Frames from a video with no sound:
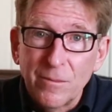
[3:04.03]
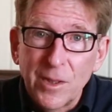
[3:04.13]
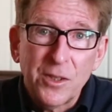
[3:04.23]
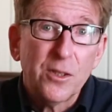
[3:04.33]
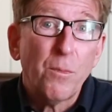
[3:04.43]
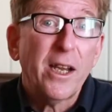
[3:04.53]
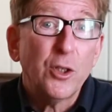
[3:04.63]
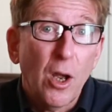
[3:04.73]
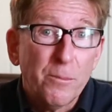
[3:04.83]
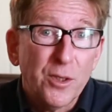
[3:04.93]
This is my
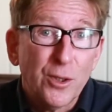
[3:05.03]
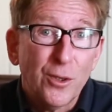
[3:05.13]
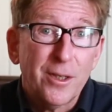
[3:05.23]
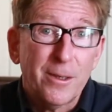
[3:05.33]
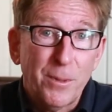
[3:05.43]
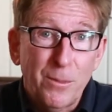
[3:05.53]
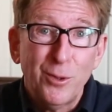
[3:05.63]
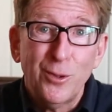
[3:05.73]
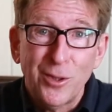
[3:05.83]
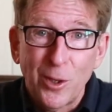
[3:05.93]
job security, people
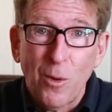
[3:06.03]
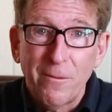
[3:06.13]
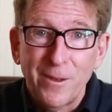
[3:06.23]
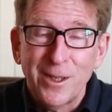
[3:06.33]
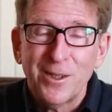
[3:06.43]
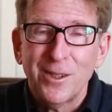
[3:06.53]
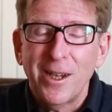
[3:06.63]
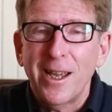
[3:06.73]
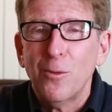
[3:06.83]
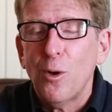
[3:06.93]
using
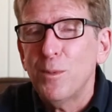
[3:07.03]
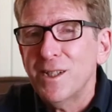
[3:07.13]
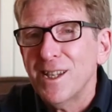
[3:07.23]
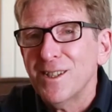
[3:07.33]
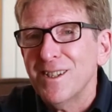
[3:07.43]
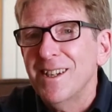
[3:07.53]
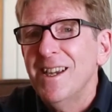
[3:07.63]
guaifenesin and robitussin.